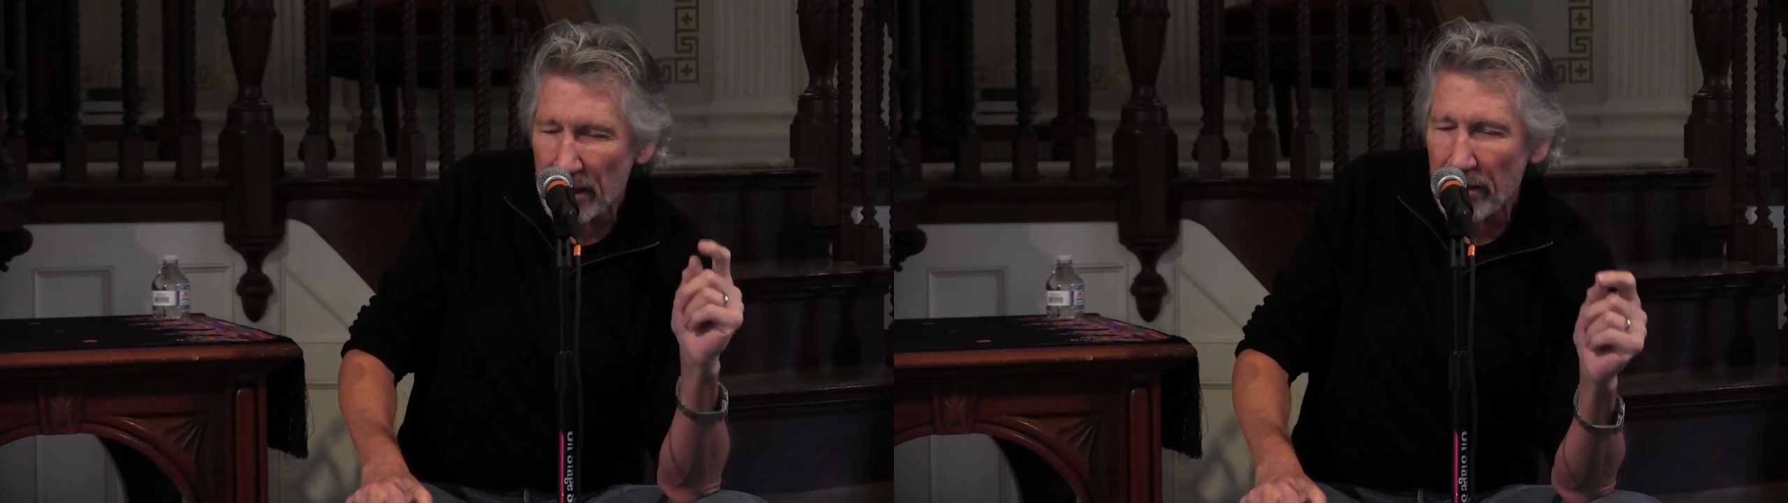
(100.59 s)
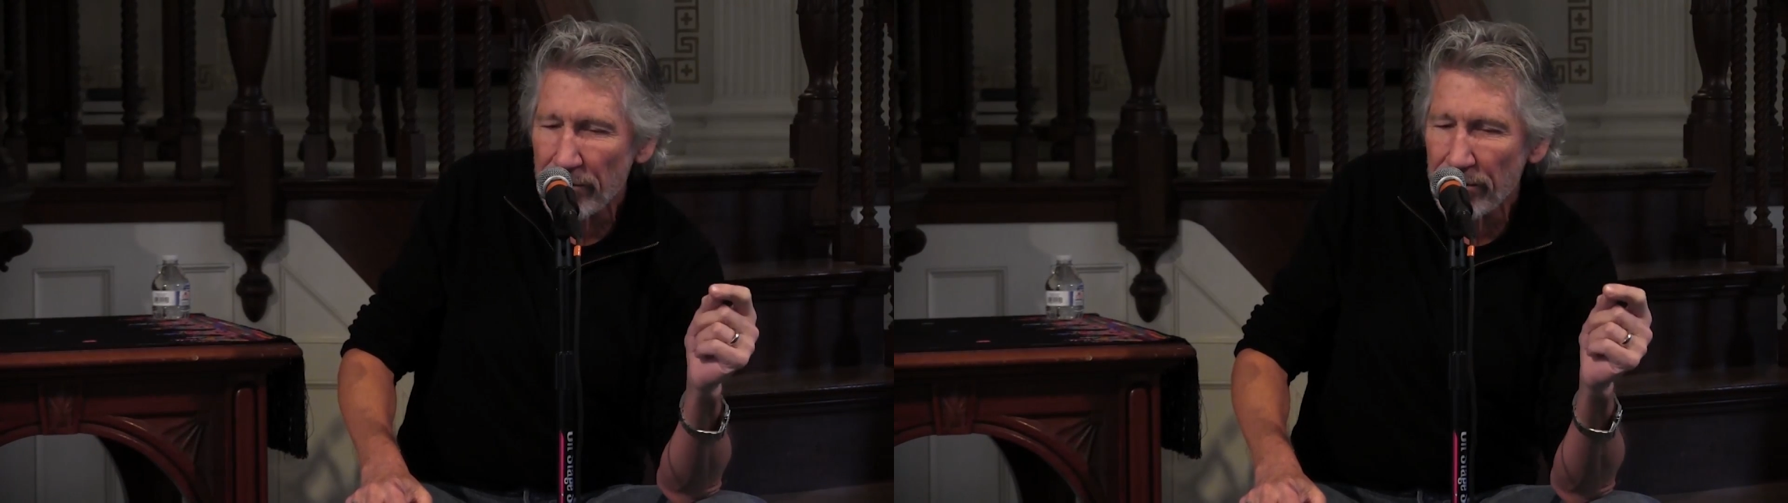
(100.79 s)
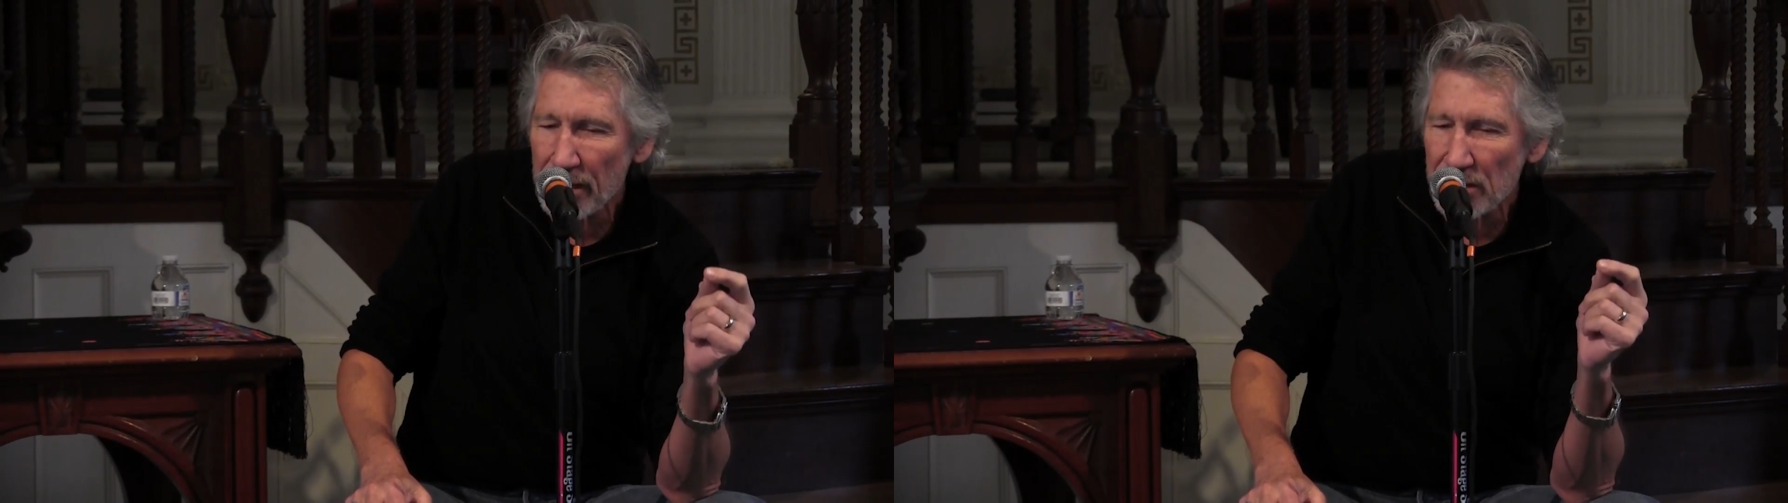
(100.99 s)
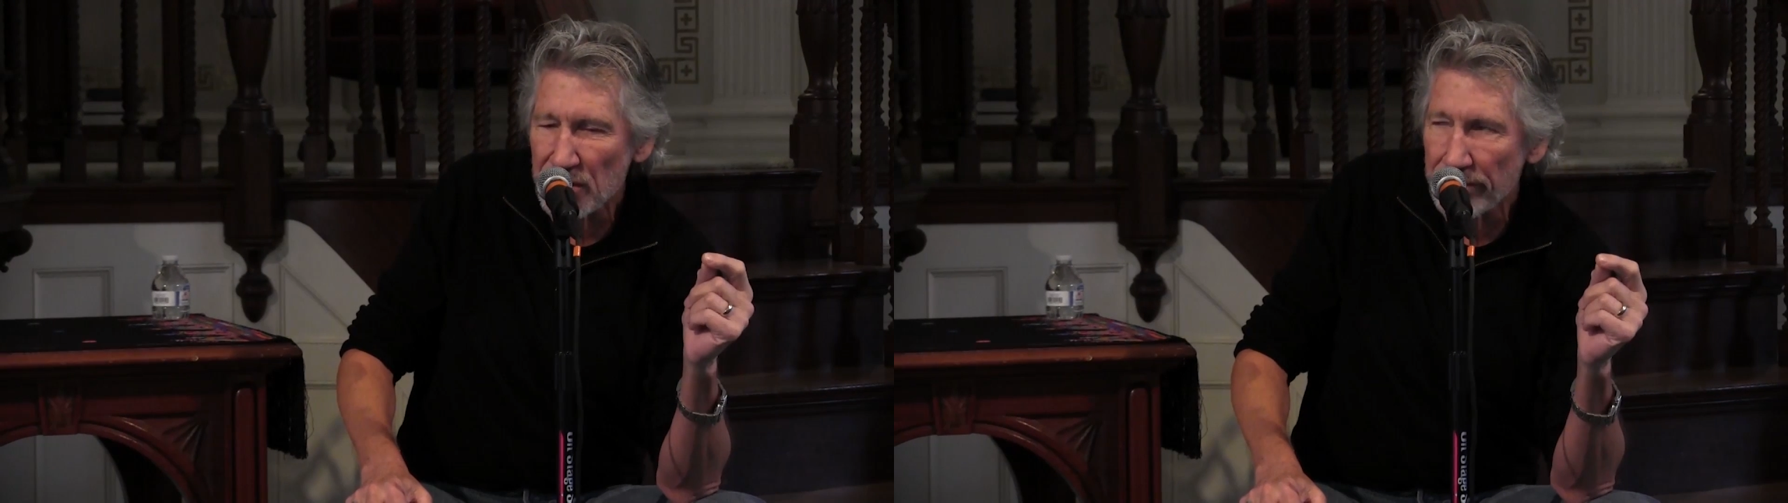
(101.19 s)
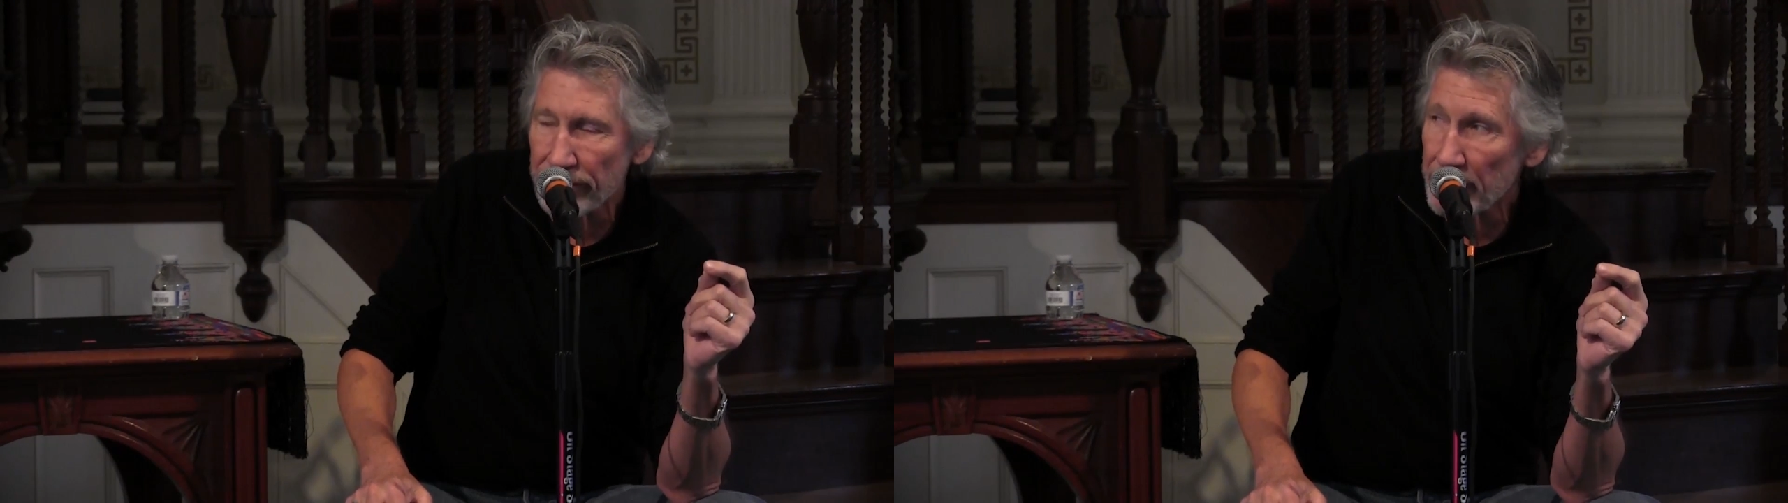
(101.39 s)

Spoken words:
that first